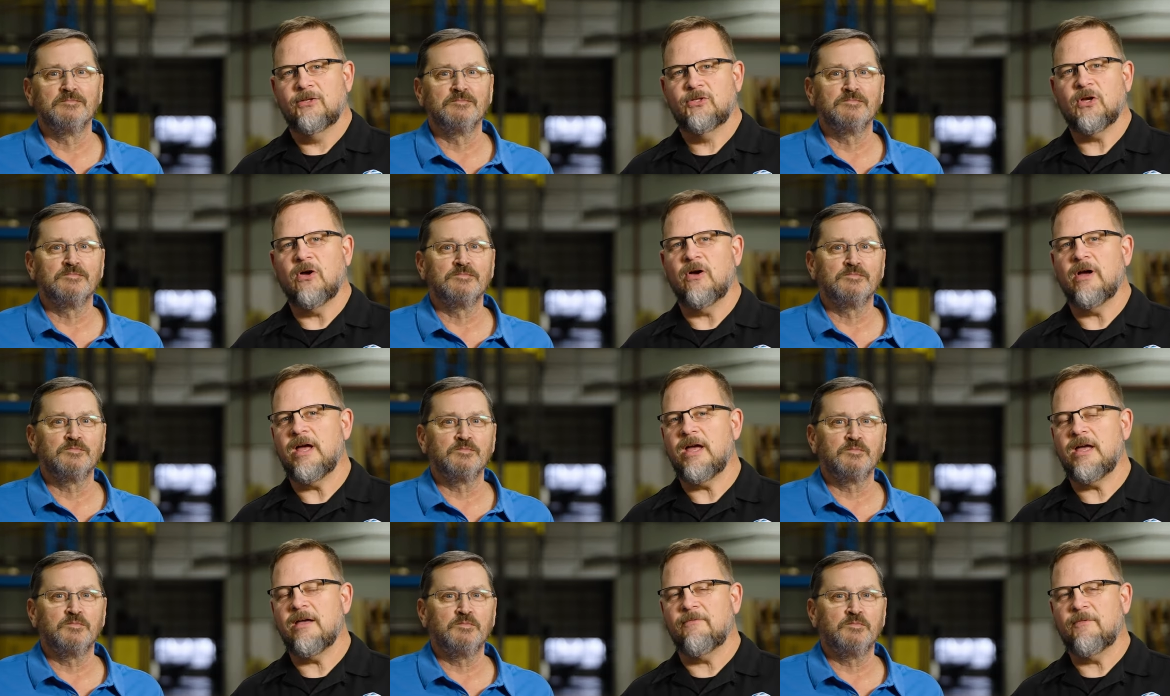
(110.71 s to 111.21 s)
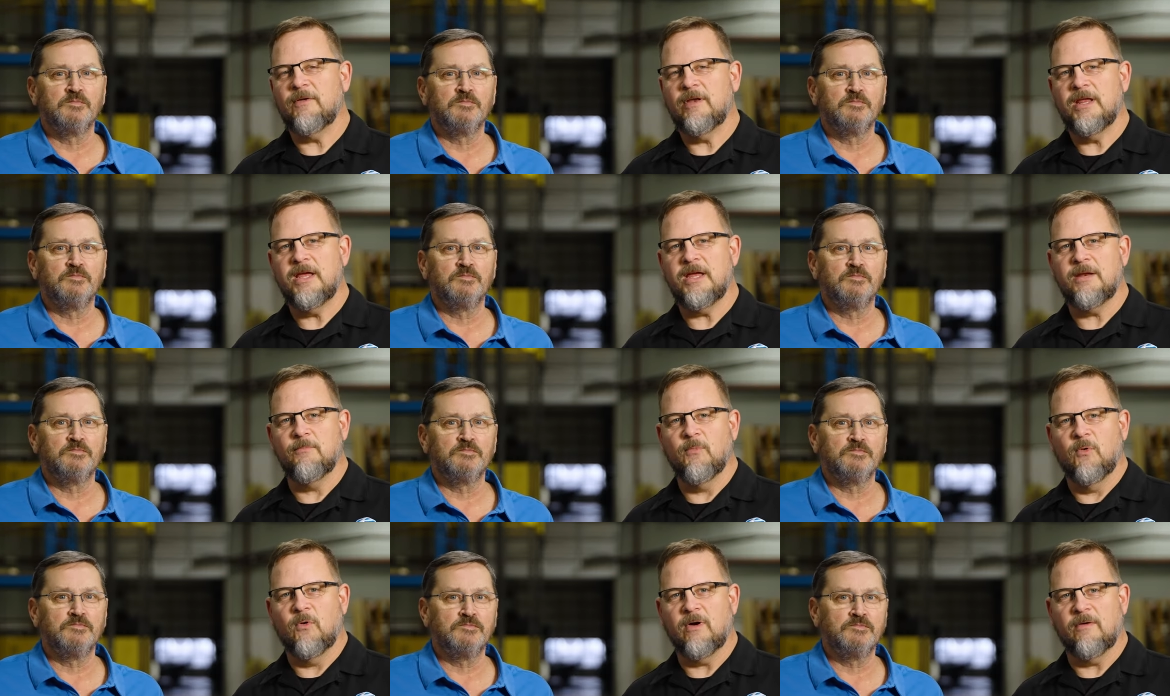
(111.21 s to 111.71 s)
Speaker 1: So hey, if you
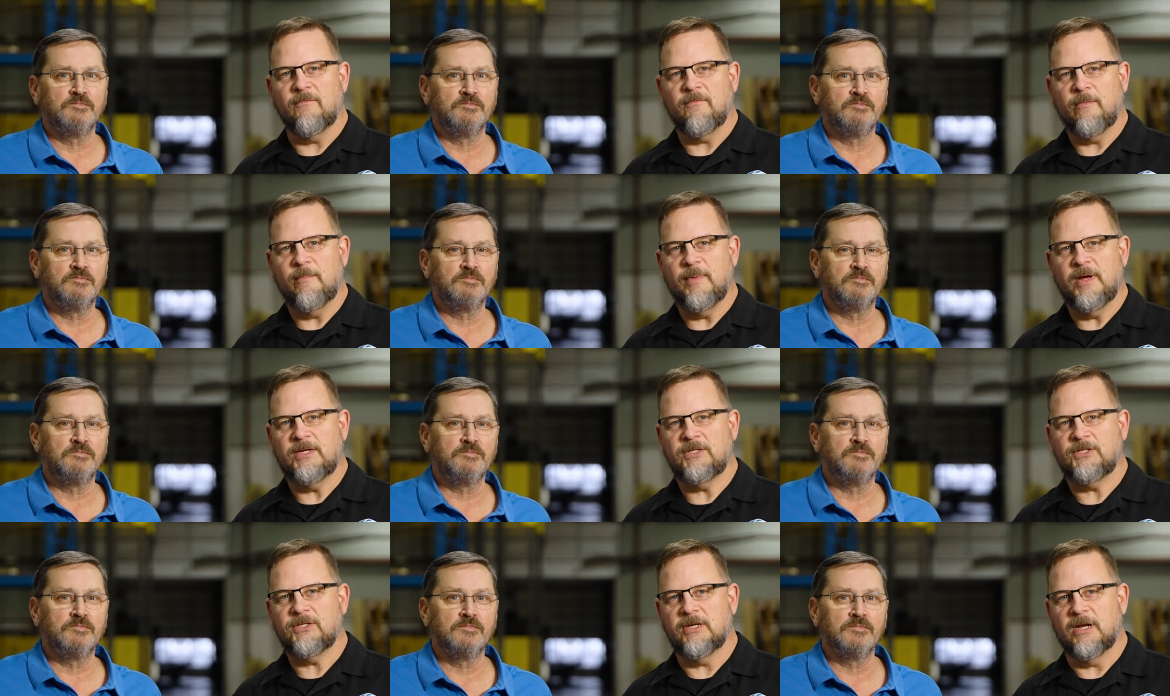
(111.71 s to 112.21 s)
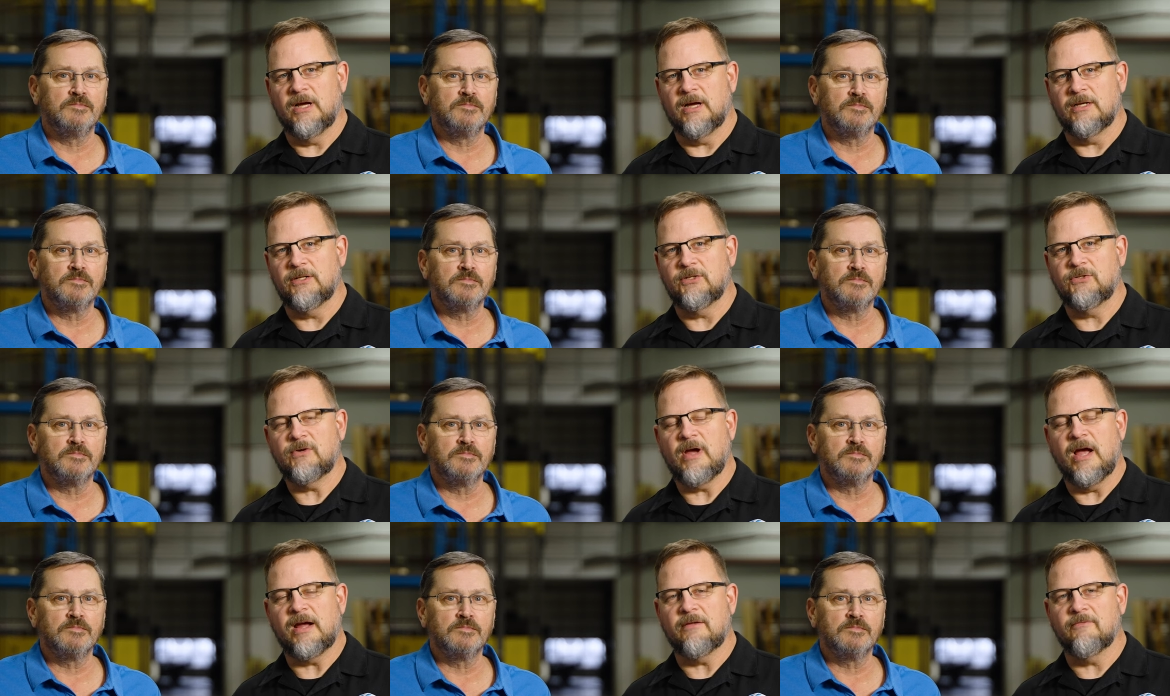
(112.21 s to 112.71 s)
need more information
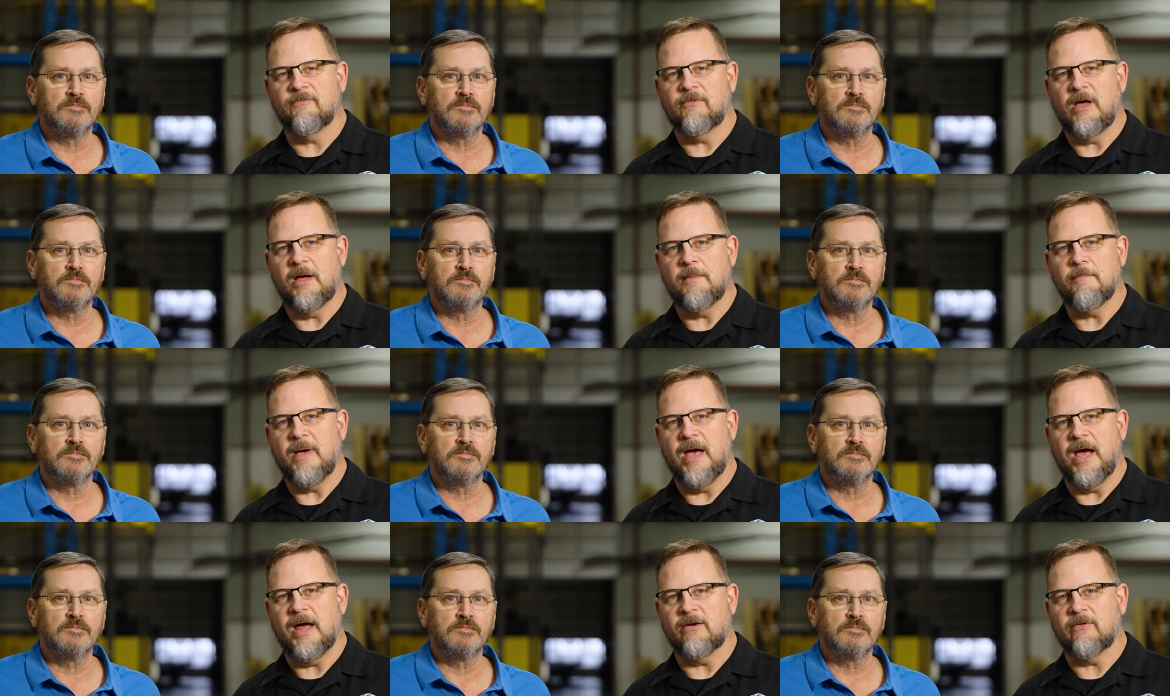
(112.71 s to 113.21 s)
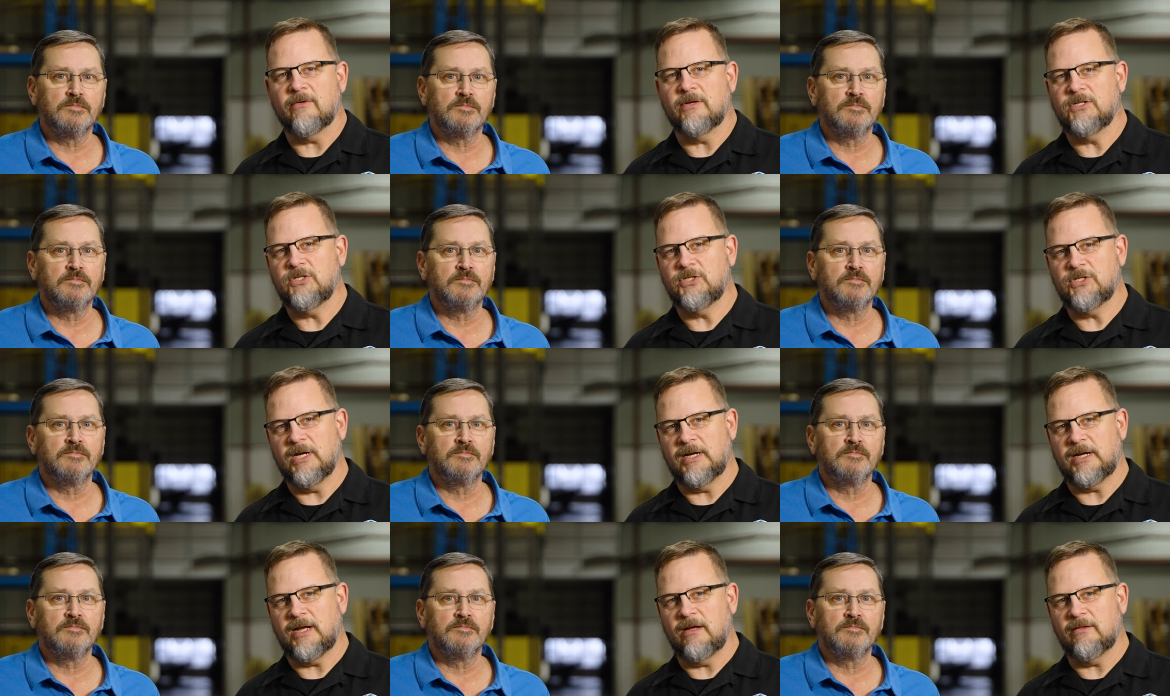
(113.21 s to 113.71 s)
on Dragonfly
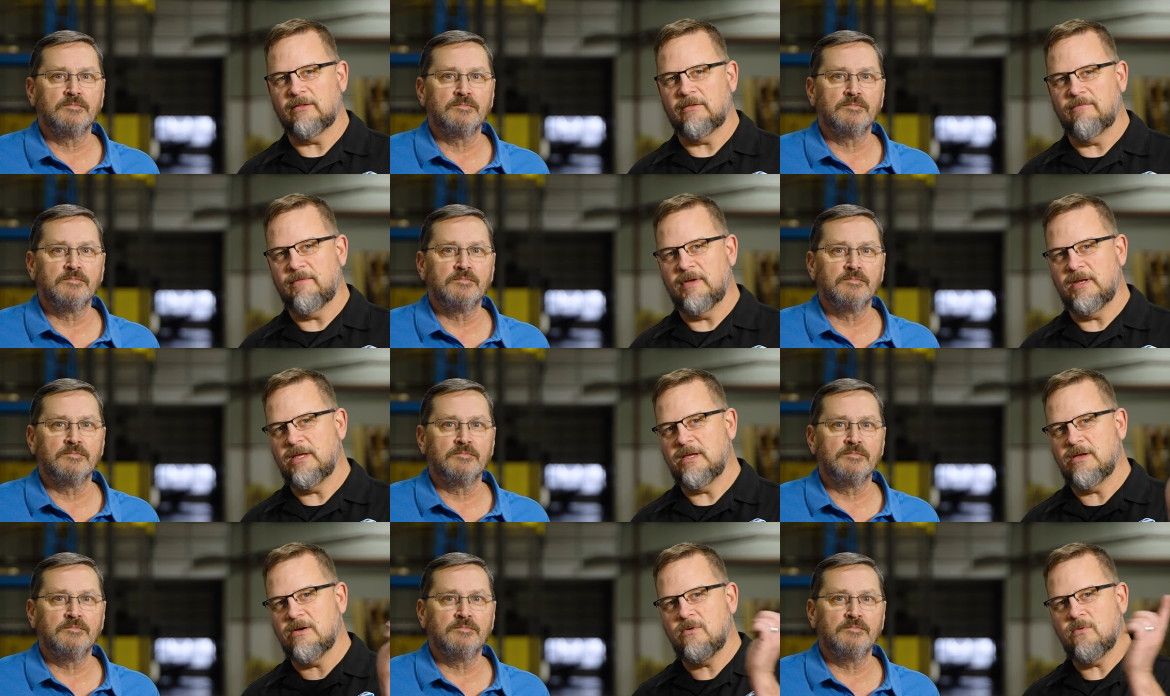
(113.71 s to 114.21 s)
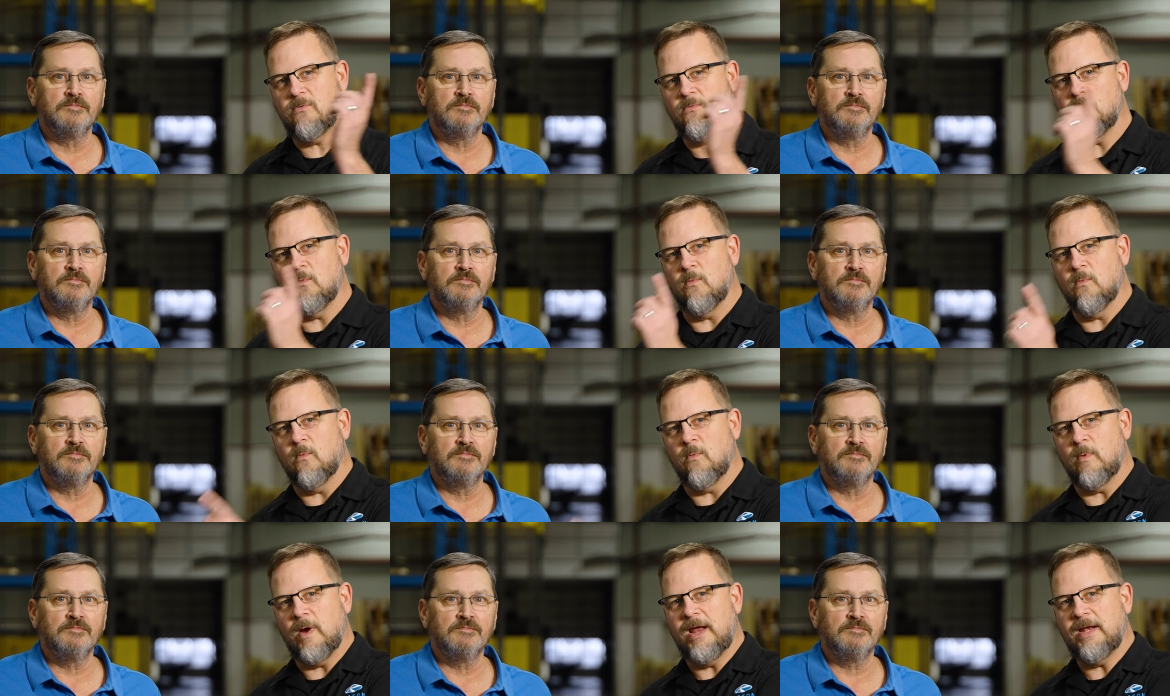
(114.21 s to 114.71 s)
batteries, check out the video
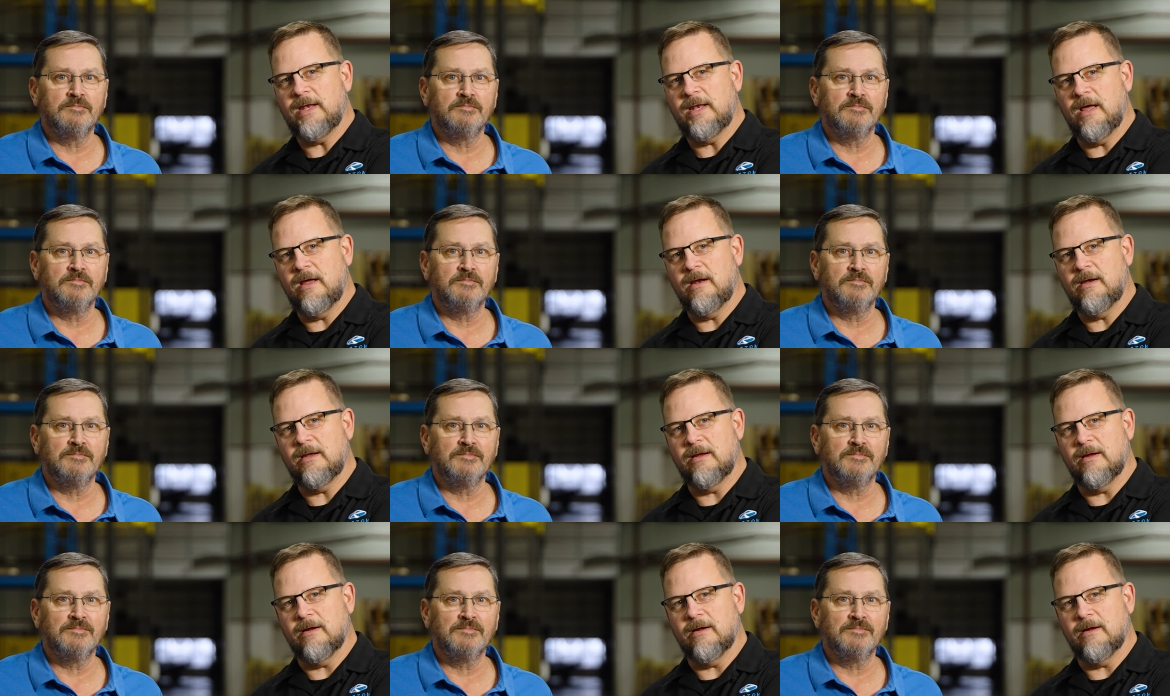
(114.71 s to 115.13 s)
right down